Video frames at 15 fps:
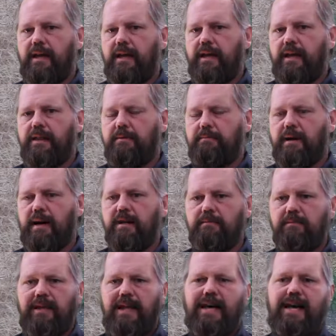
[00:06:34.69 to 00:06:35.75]
And the
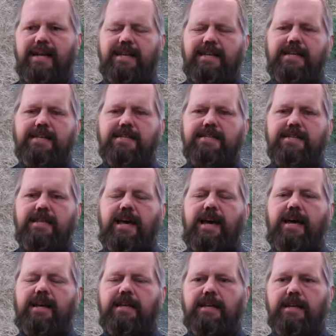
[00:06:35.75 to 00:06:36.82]
bottom line is
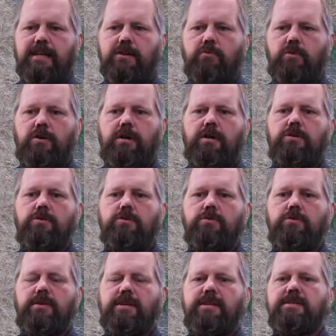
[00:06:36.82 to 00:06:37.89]
that anyone
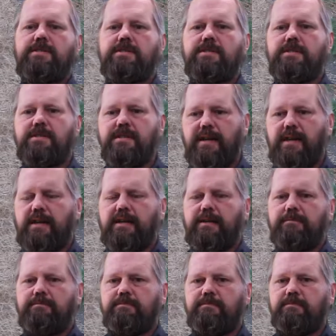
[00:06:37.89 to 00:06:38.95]
who is sick
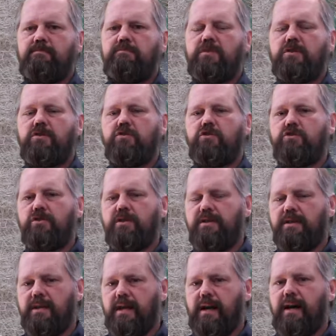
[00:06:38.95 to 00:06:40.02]
should
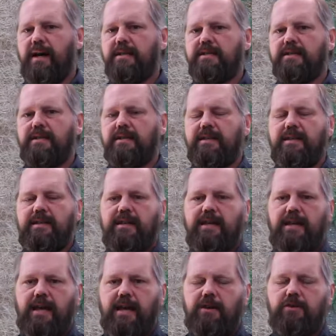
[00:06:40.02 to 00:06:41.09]
not
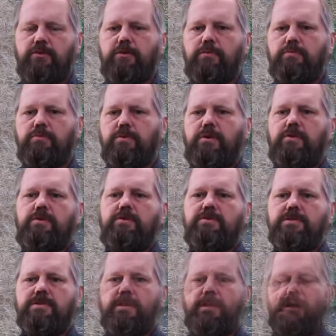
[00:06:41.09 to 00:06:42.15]
handle
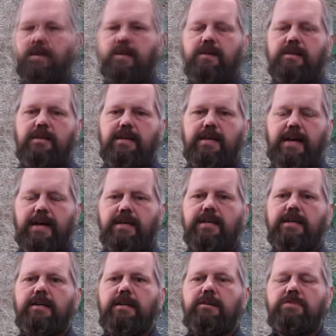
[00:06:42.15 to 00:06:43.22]
produce. The
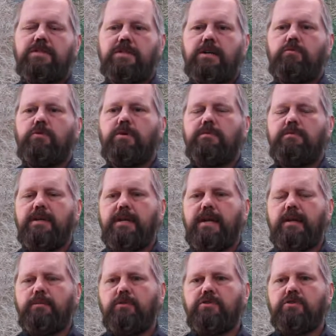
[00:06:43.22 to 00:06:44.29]
idea of someone being
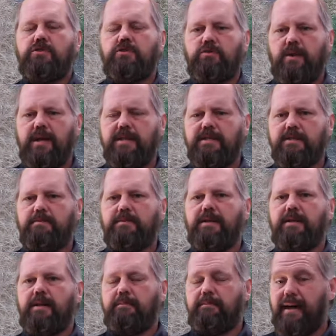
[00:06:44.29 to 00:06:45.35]
able to
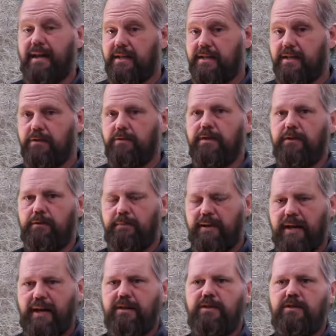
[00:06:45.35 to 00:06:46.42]
transmit a bacterial
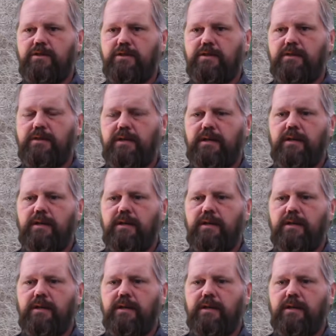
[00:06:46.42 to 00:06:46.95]
pathogen